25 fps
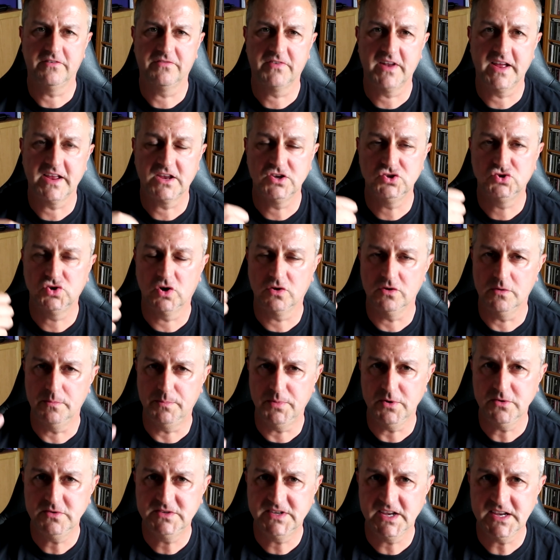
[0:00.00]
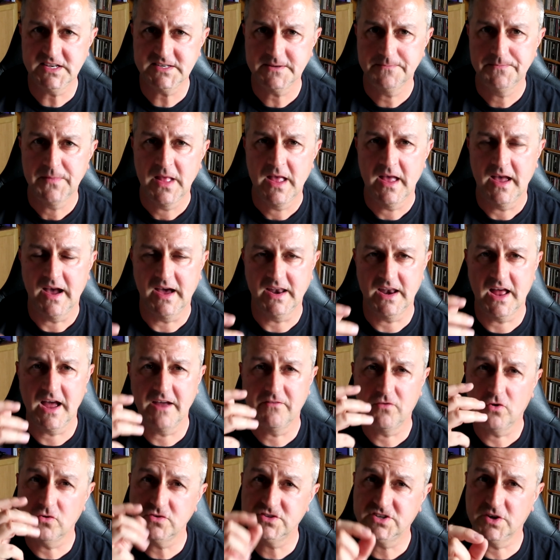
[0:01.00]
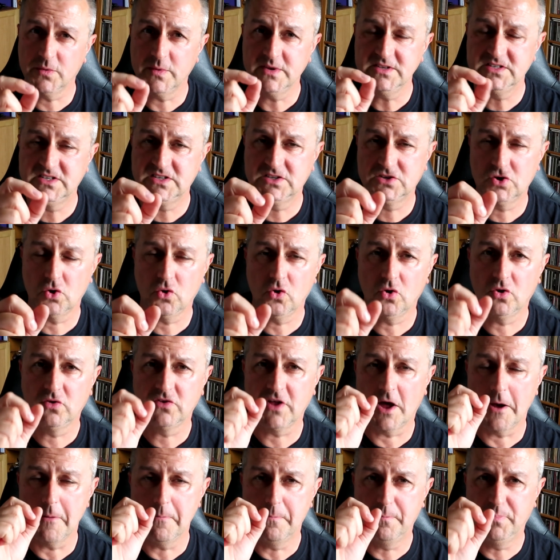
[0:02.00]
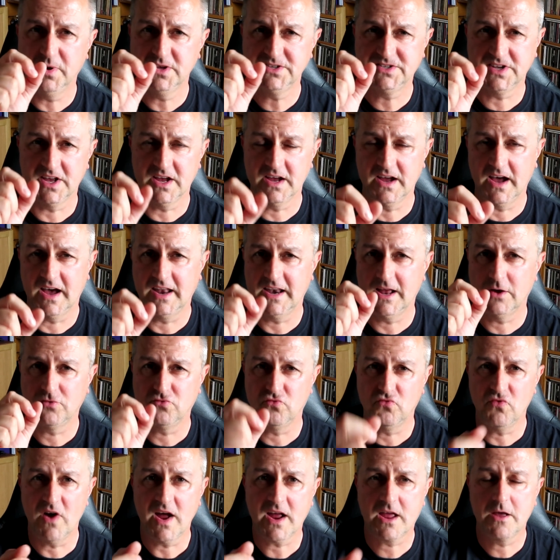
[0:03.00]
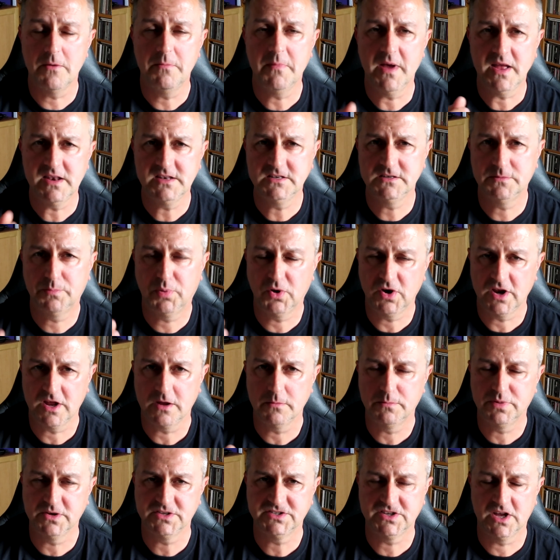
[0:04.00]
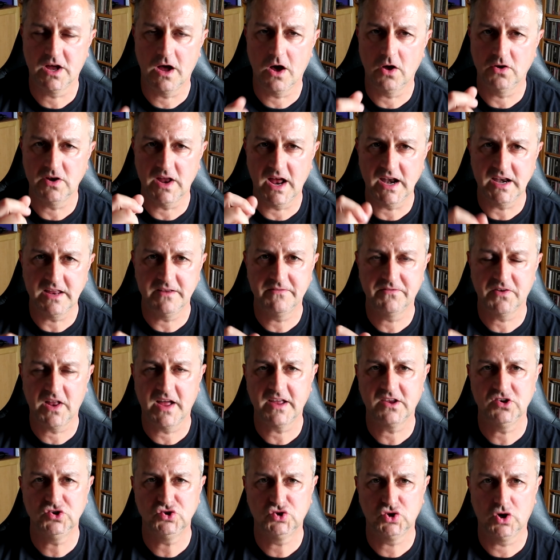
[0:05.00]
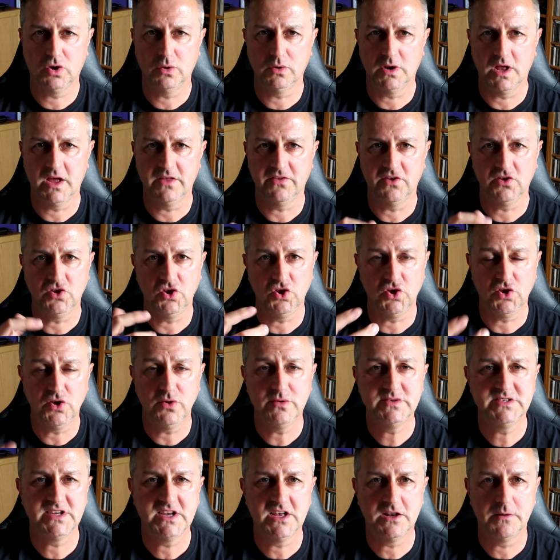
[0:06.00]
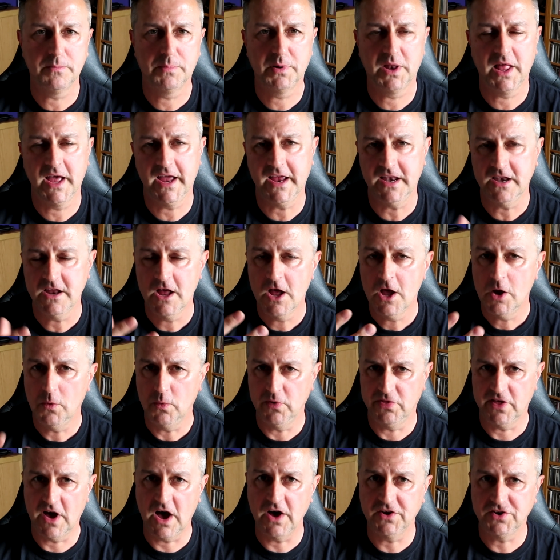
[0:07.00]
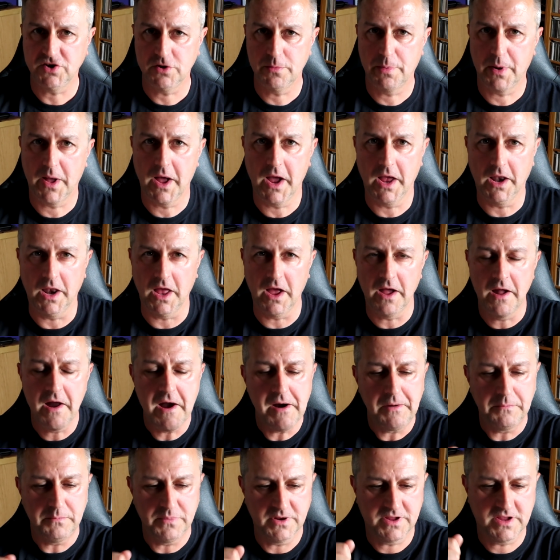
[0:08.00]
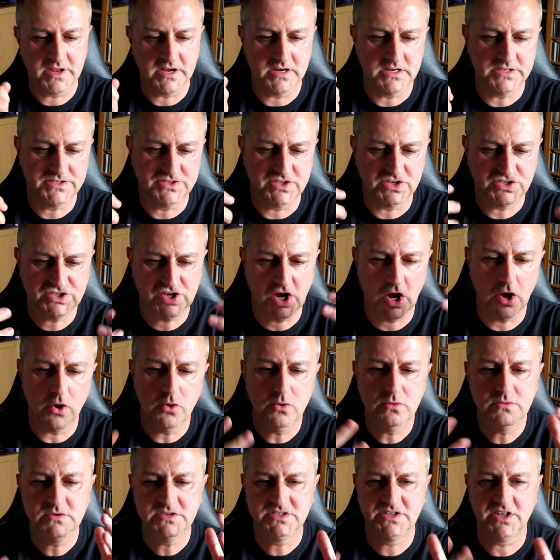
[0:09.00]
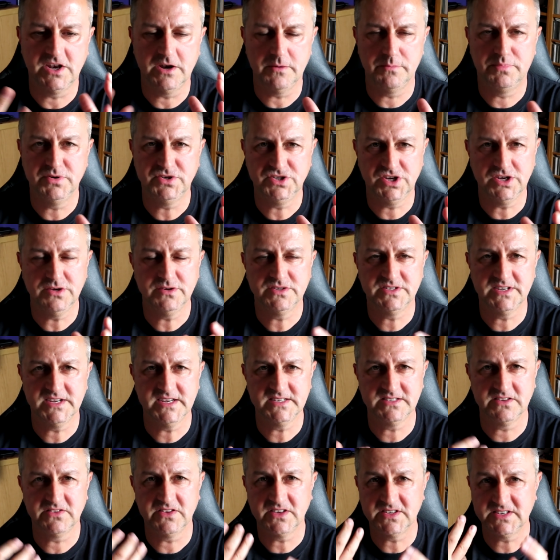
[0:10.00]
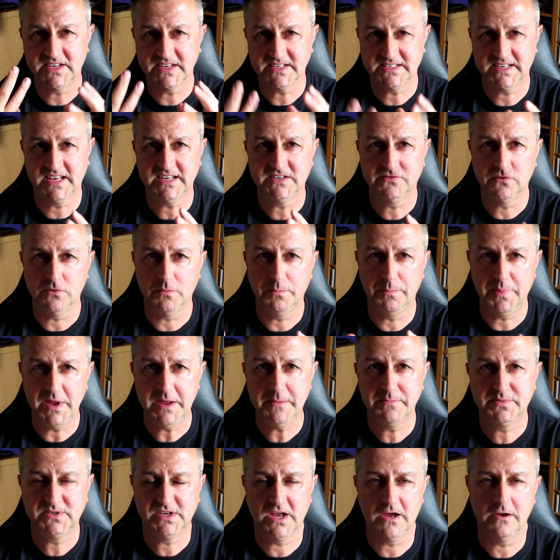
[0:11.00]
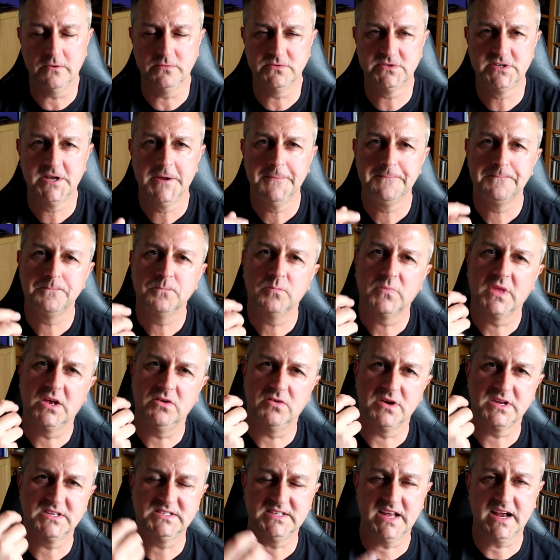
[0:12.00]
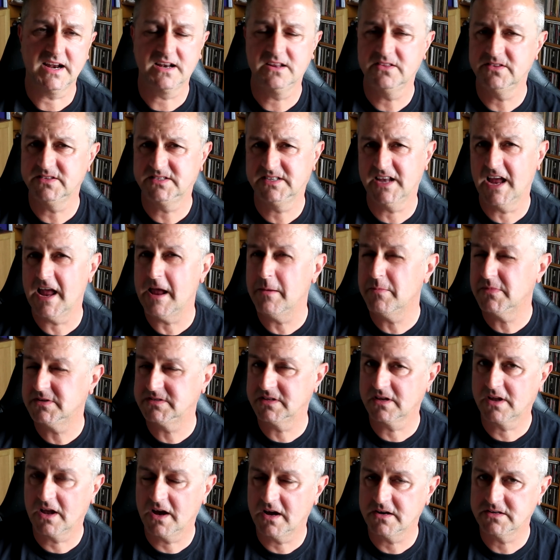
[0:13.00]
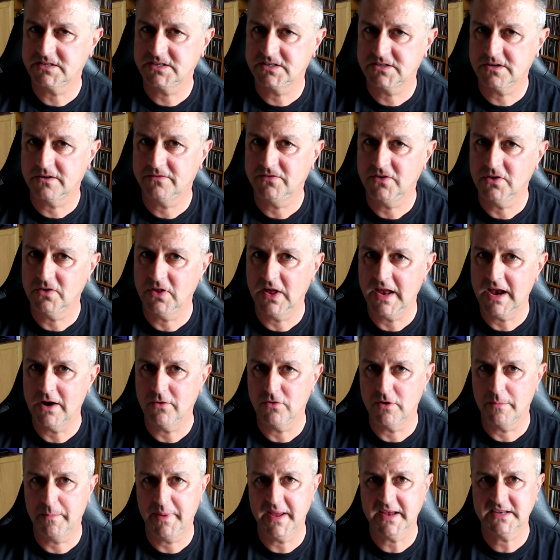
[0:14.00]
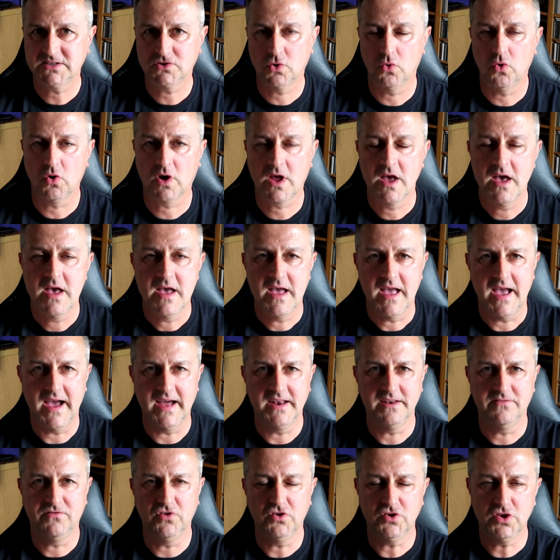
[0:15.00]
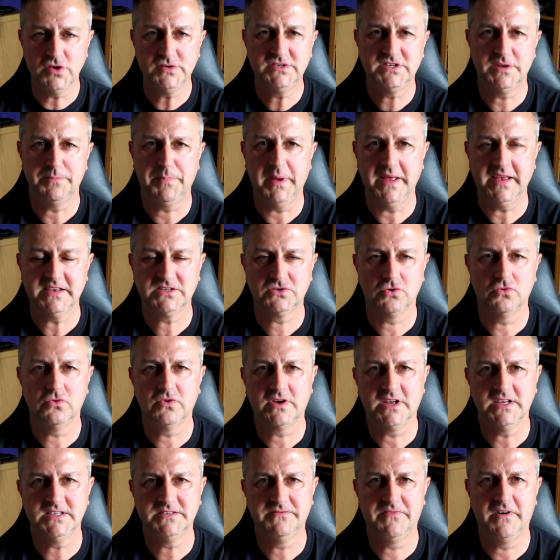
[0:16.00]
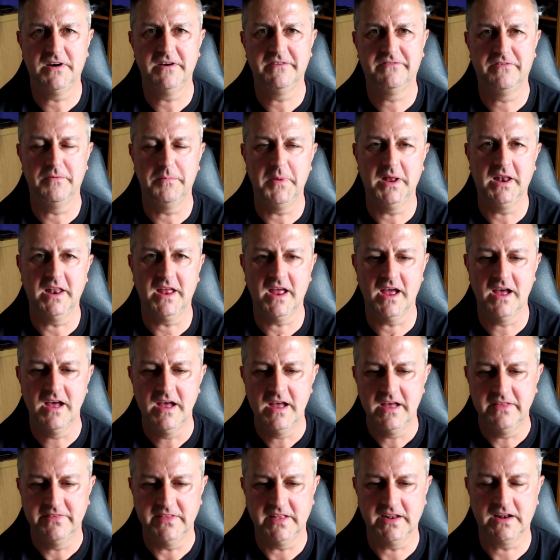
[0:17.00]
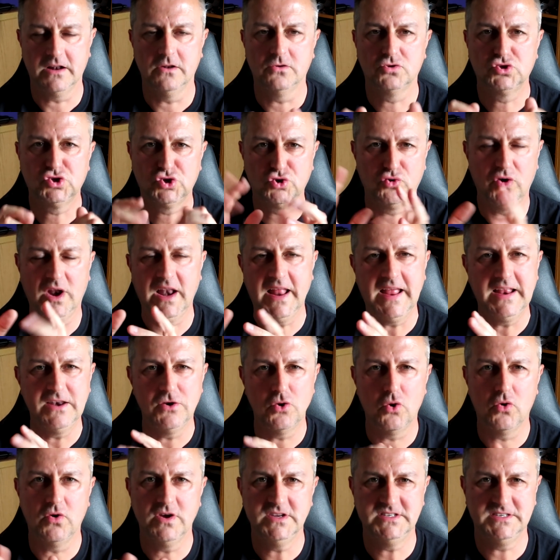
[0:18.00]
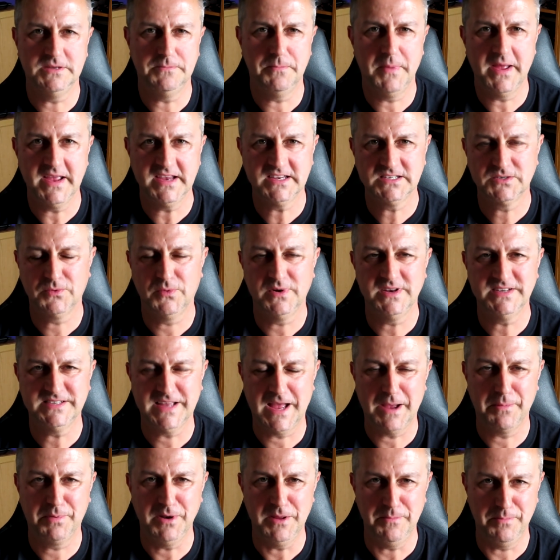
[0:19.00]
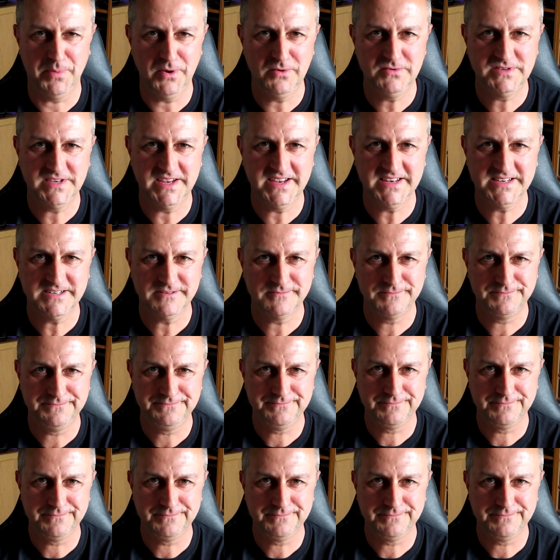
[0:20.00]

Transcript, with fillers: the flight controller booted, and I've also installed a buzzer and I'd recommend putting a buzzer on any flight controller that you're using in a plane with ArduPilot because the tones that it produces and the successful beep tones they're exactly the same as the kind of stuff you'll hear on a Pixhawk, and if you're used to Pixhawk, it's very familiar. That little trilling noise it makes when it's happily booted,